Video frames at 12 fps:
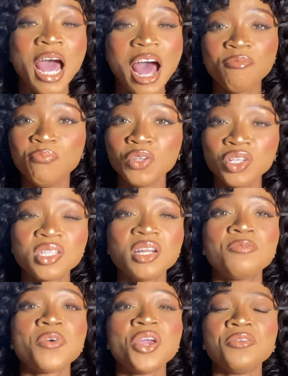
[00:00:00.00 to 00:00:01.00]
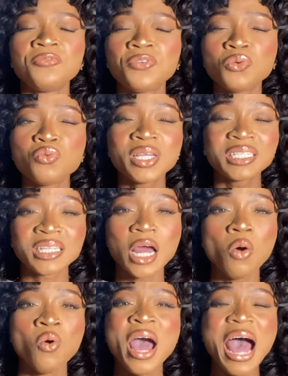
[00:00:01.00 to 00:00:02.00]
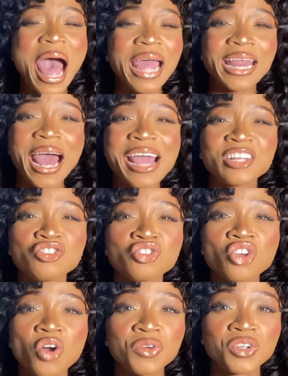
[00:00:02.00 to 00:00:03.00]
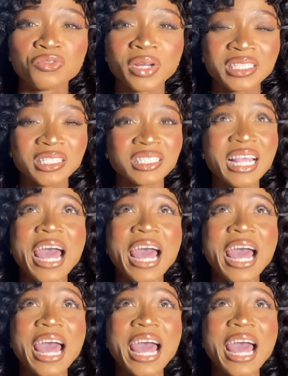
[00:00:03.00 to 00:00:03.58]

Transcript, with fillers: I've been using it for a few weeks now, and I do not regret it.